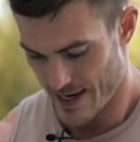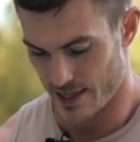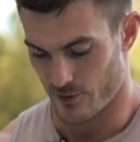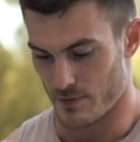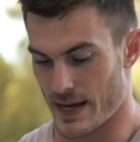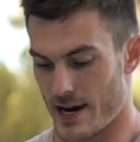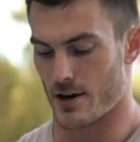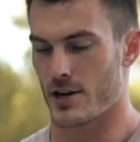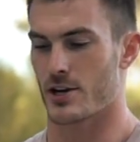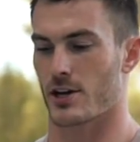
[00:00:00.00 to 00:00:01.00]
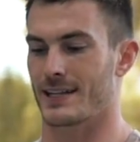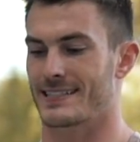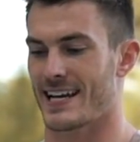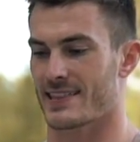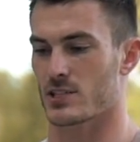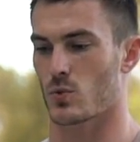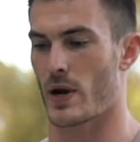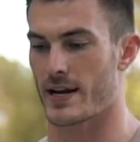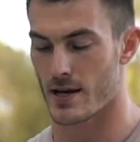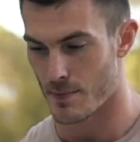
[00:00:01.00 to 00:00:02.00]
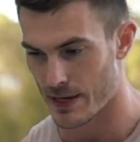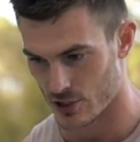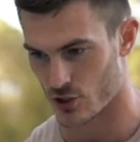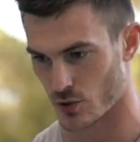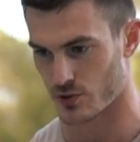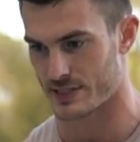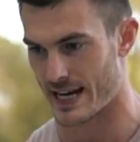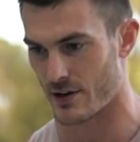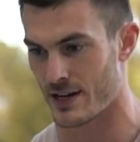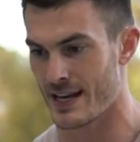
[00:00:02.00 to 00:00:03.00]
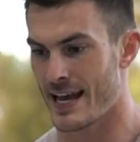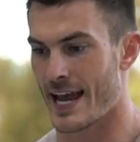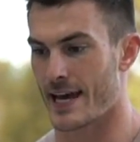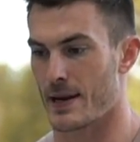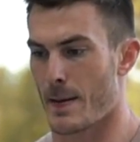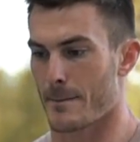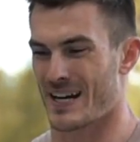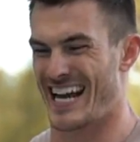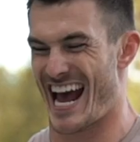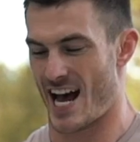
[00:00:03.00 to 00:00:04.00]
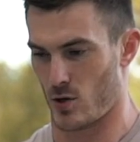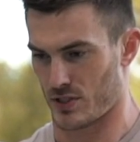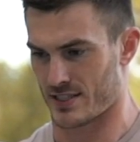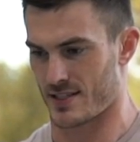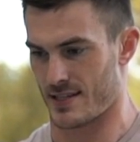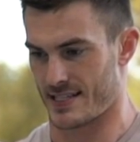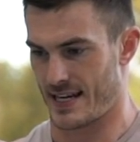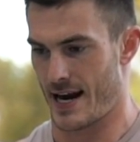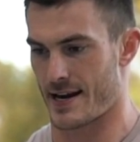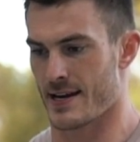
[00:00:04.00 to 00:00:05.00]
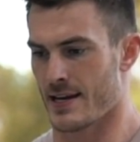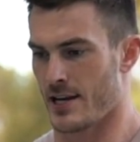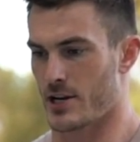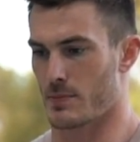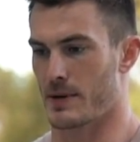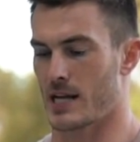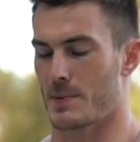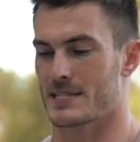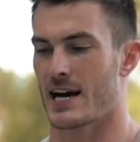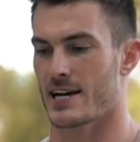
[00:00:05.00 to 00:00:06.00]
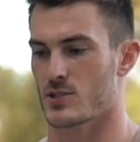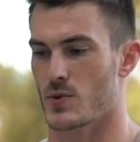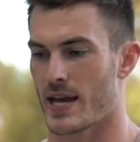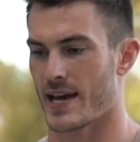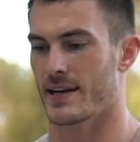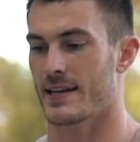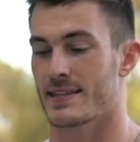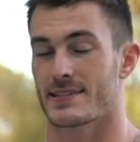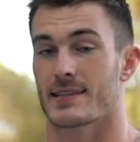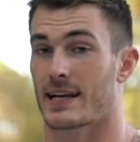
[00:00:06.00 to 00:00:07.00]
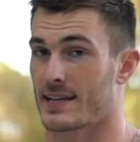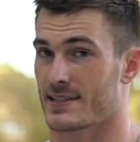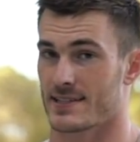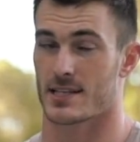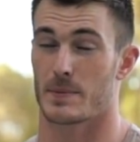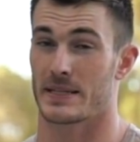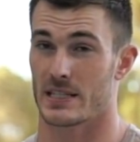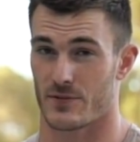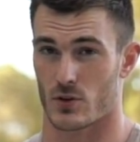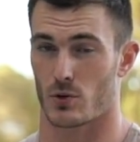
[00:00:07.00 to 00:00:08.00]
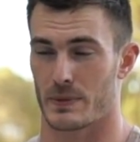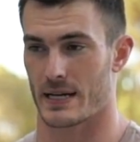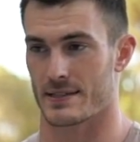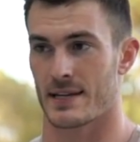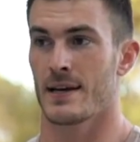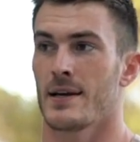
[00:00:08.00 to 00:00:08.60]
and then from there you're going to take this weight, press your shoulders down, and bring it out to the side. You're going to bring it up as high as you can. This is, like I said, it's going to be difficult, because